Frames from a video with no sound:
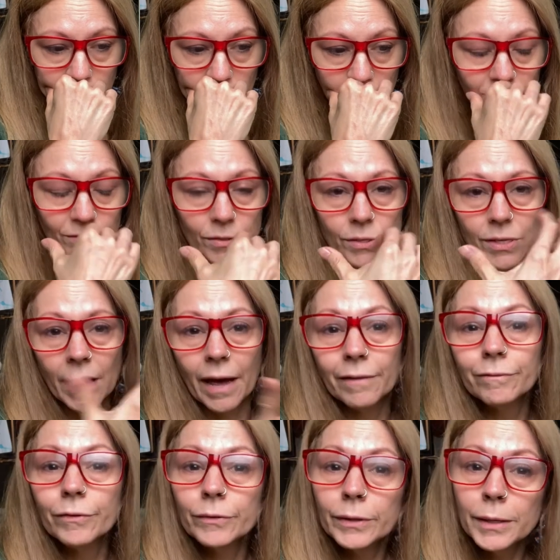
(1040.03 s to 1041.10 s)
I feel
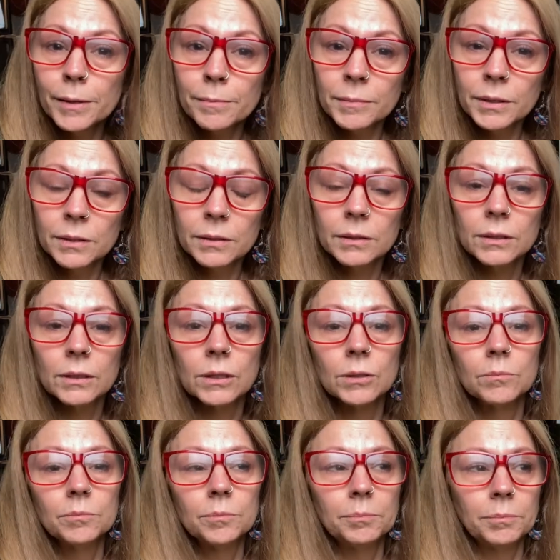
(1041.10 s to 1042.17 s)
sad for them,
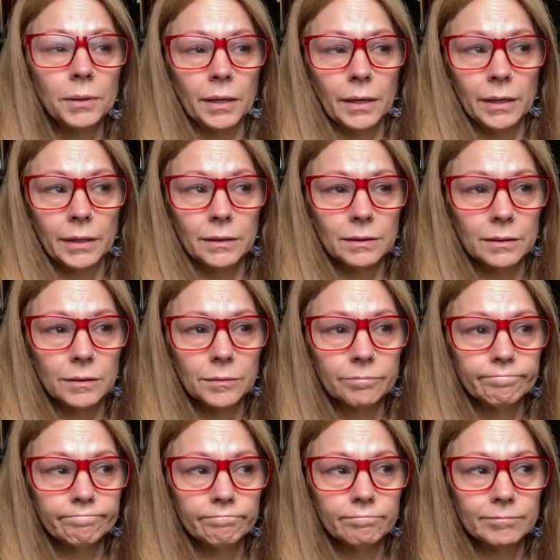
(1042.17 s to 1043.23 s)
but
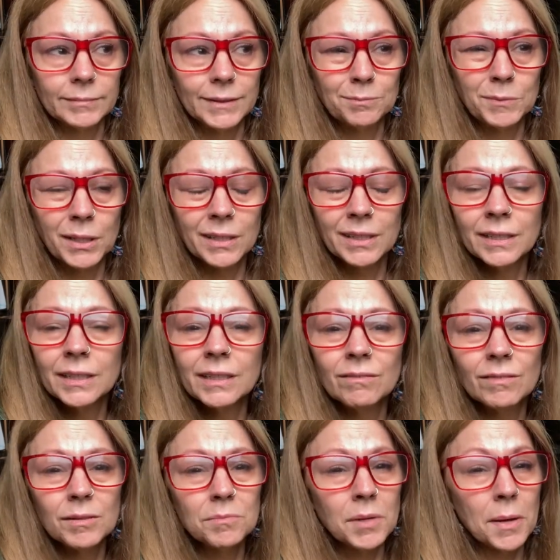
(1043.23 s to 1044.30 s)
I'm not going to give
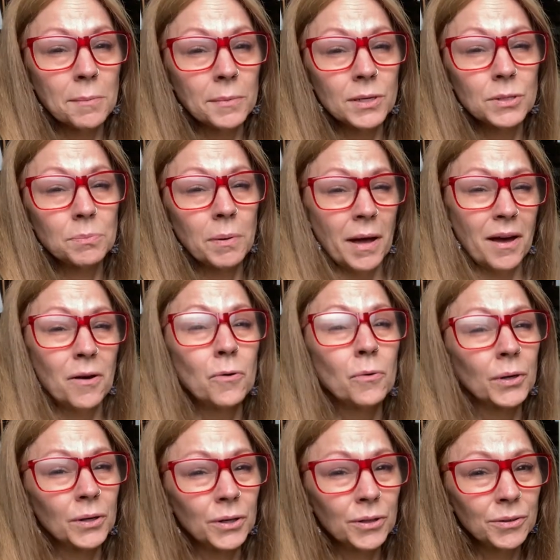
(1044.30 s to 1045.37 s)
them that much
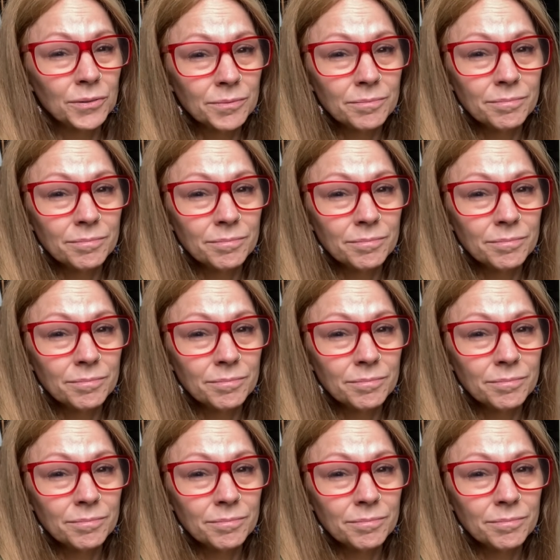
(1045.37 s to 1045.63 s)
power,